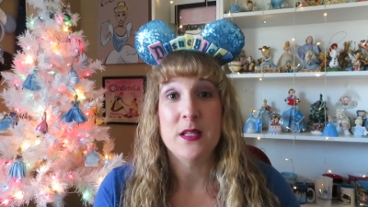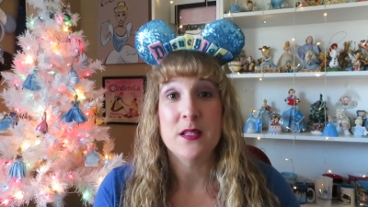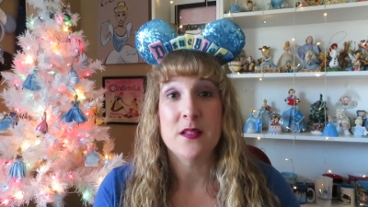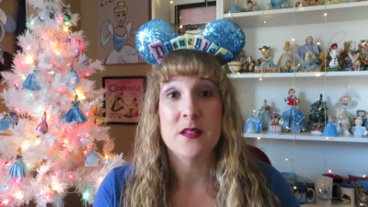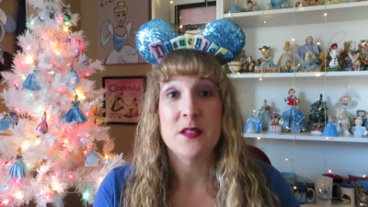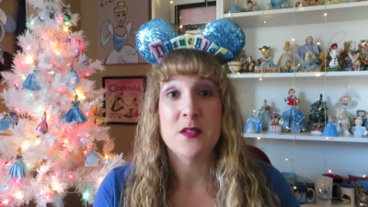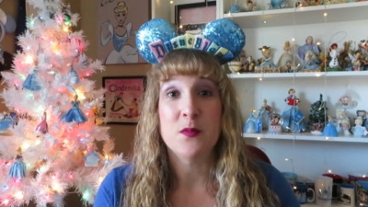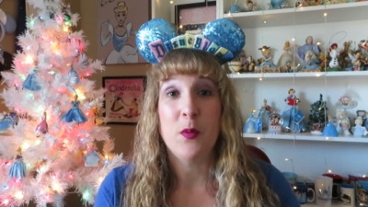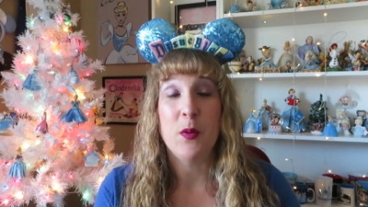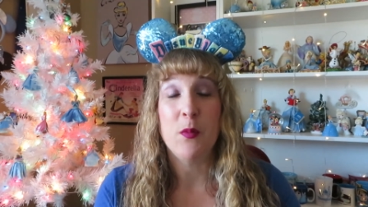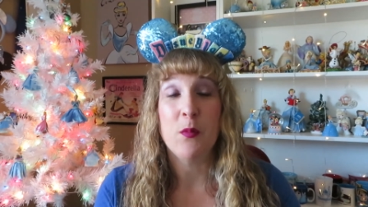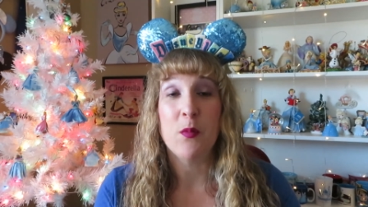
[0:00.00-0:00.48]

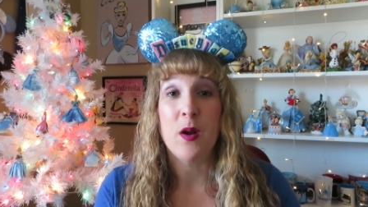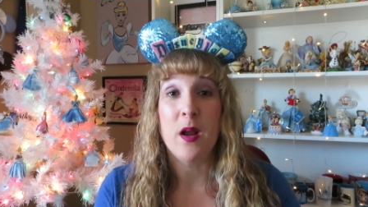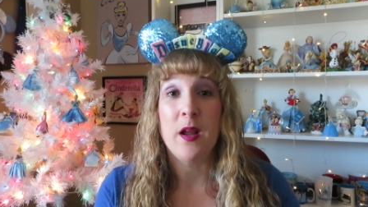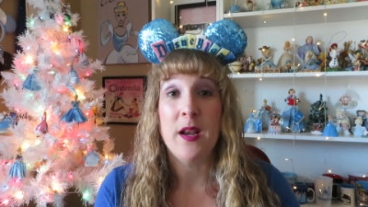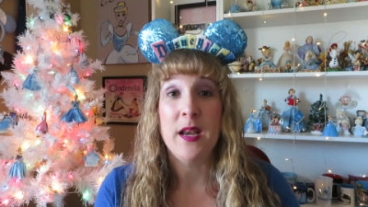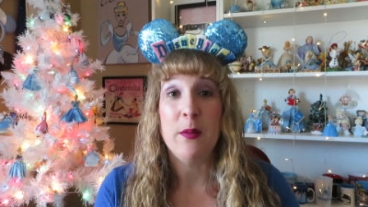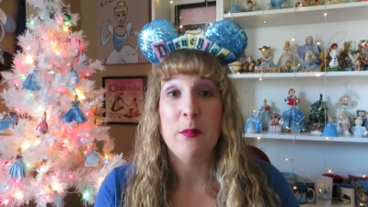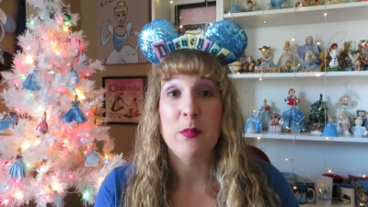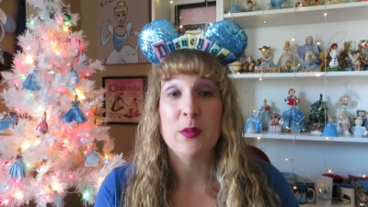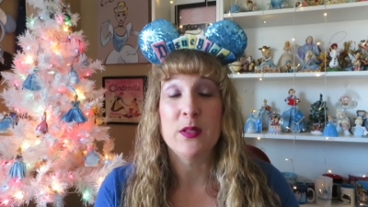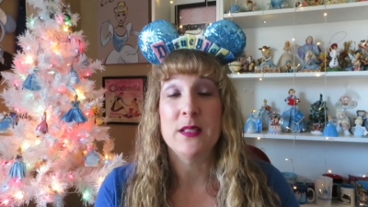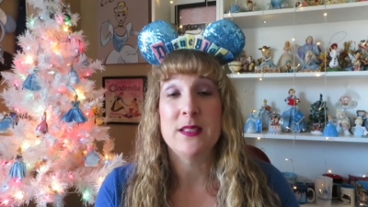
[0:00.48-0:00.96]
since we were
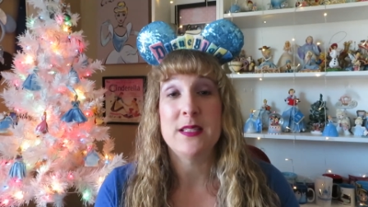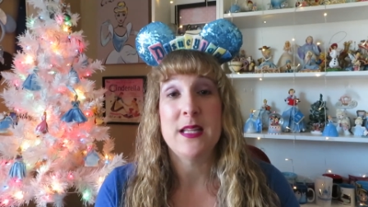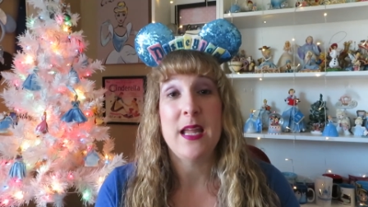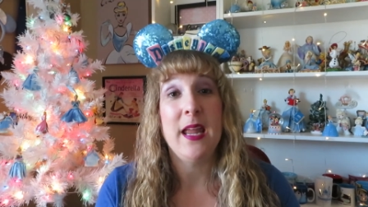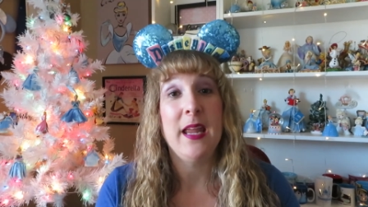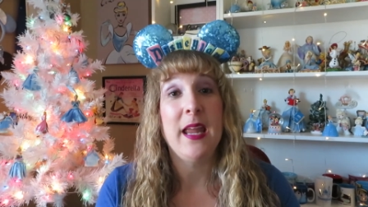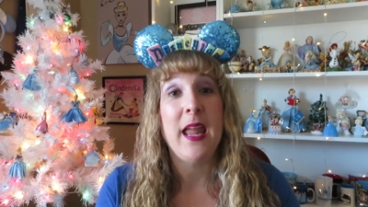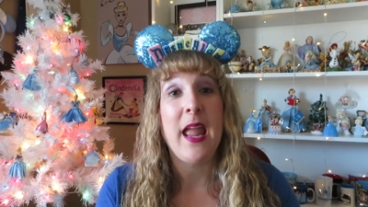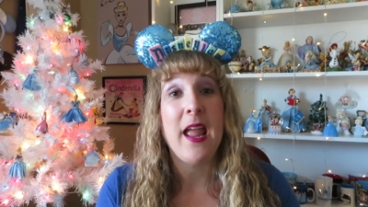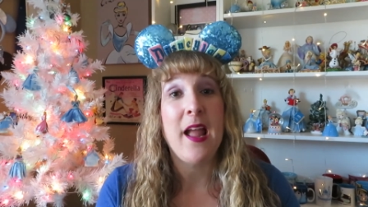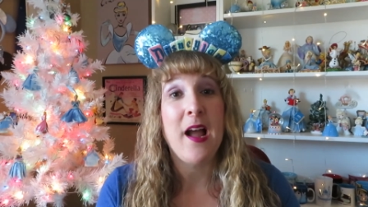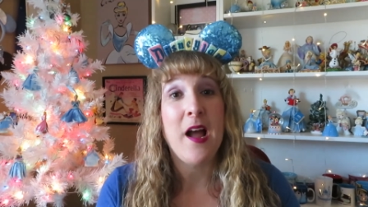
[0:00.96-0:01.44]
unable to
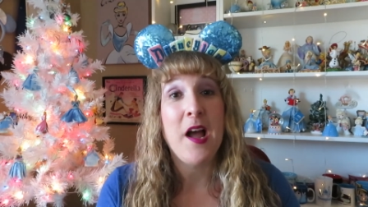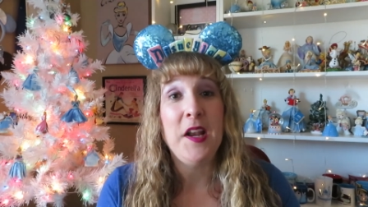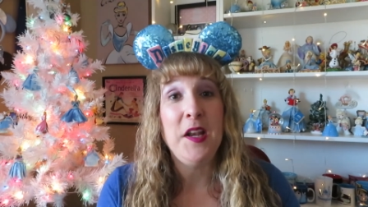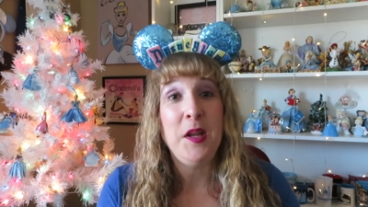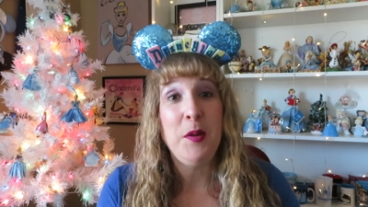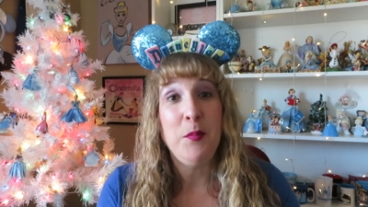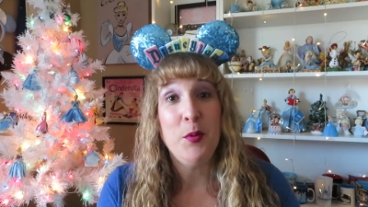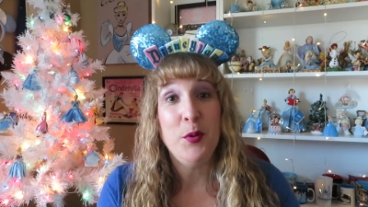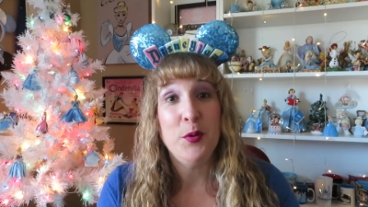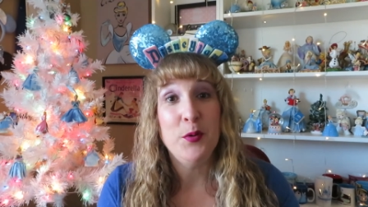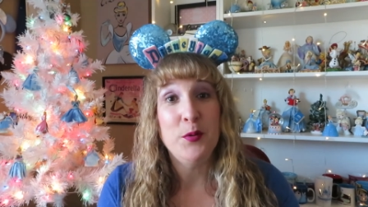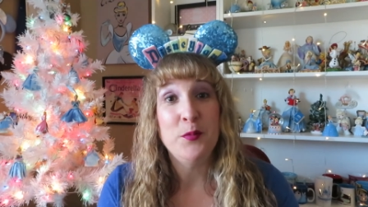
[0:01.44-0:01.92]
take a
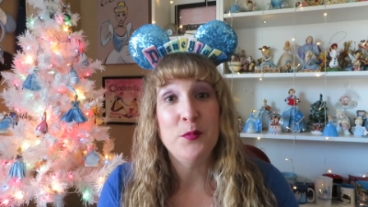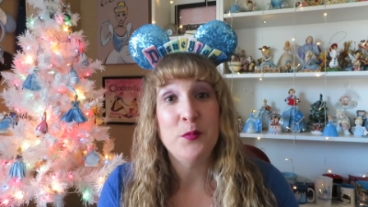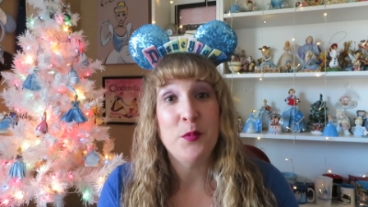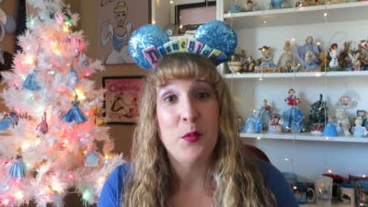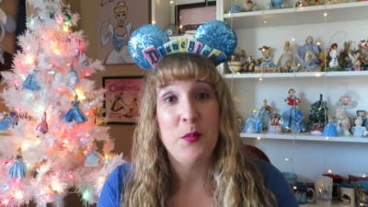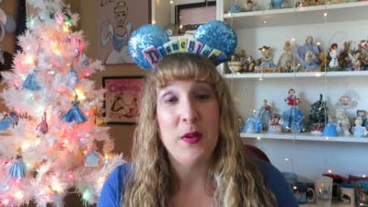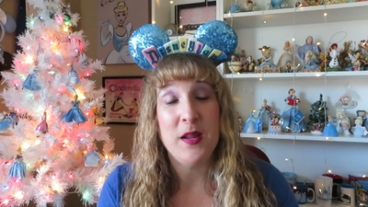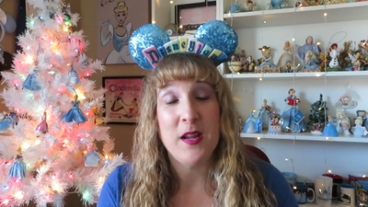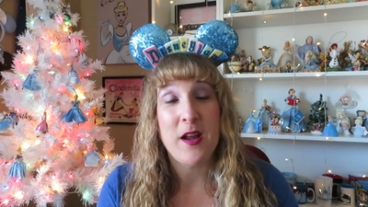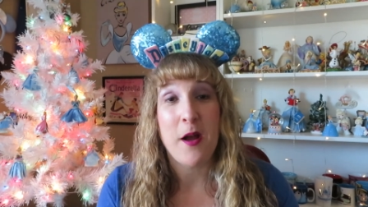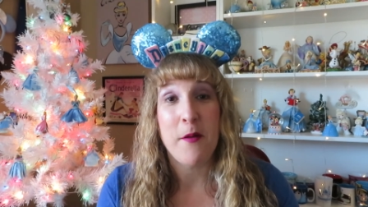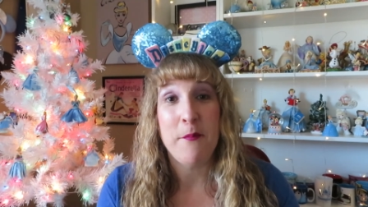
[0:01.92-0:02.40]
honeymoon
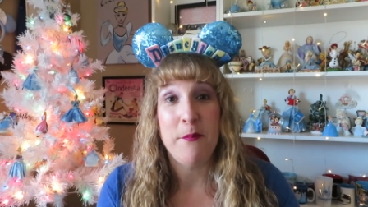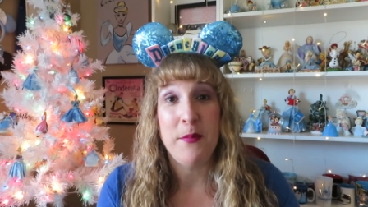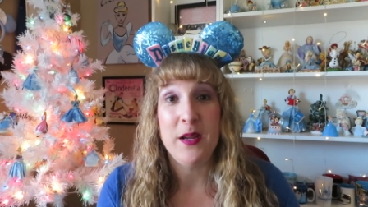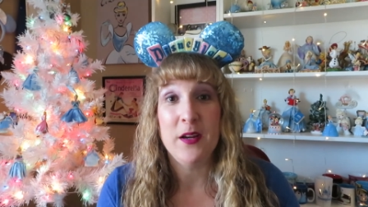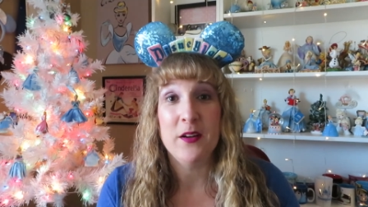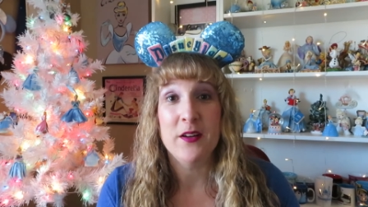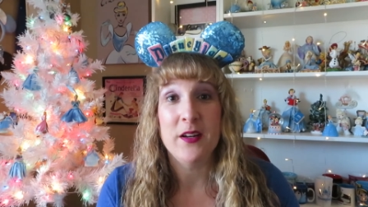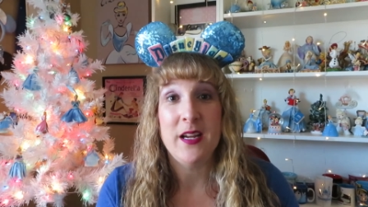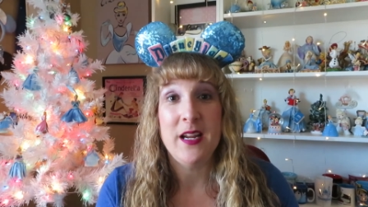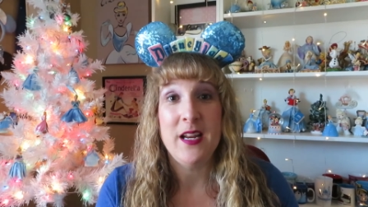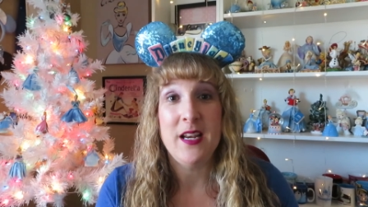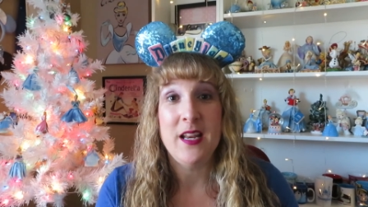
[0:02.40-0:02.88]
when we got
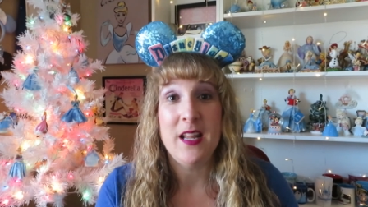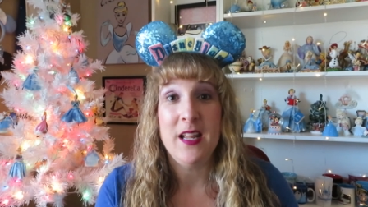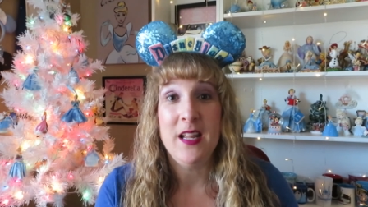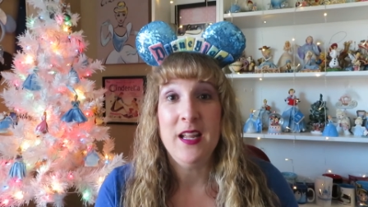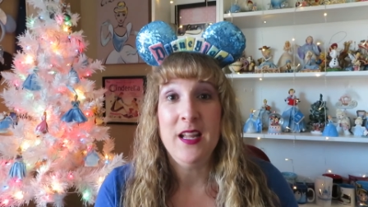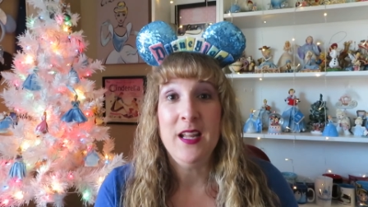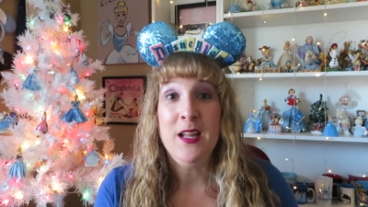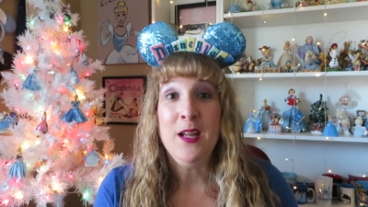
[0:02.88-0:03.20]
married.